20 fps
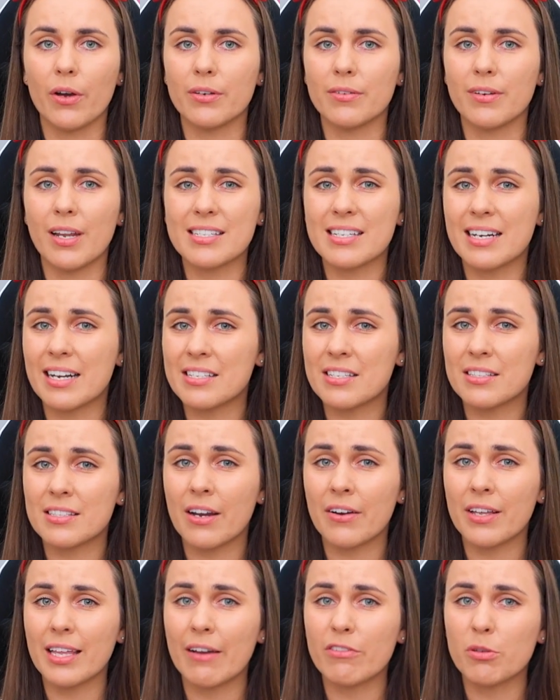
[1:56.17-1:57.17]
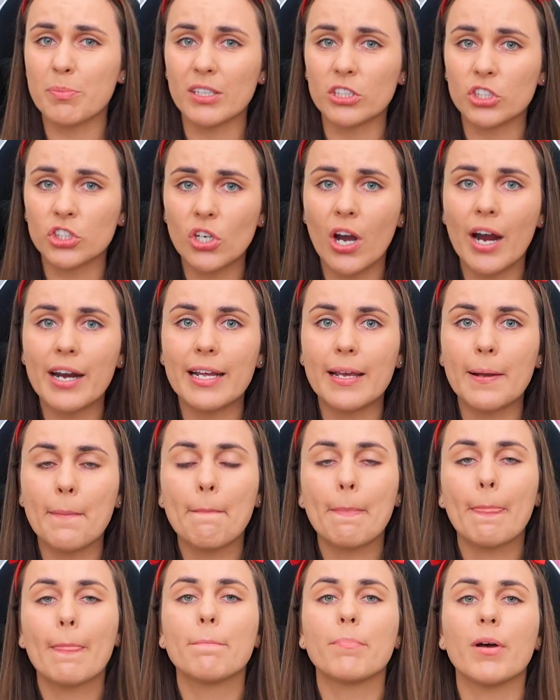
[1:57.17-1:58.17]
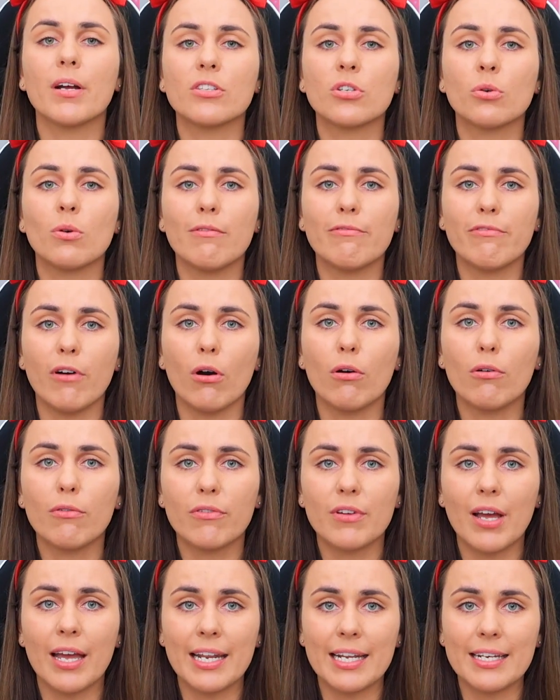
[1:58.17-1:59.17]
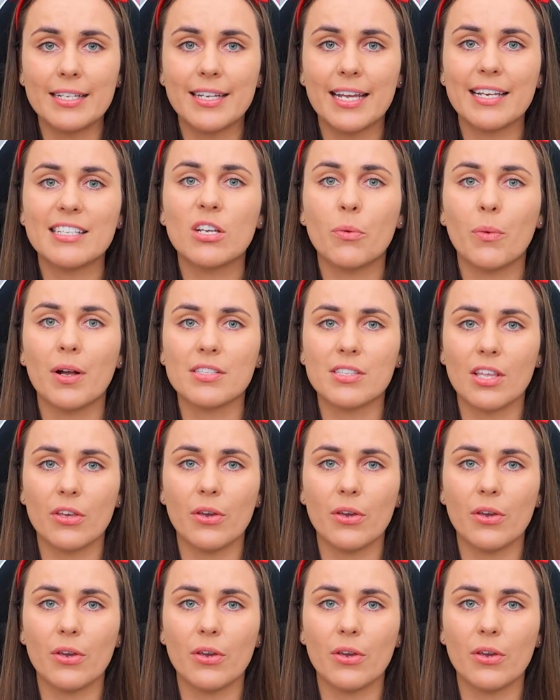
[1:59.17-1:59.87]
It doesn't necessarily have to be a shiny, but to evolve any decent ones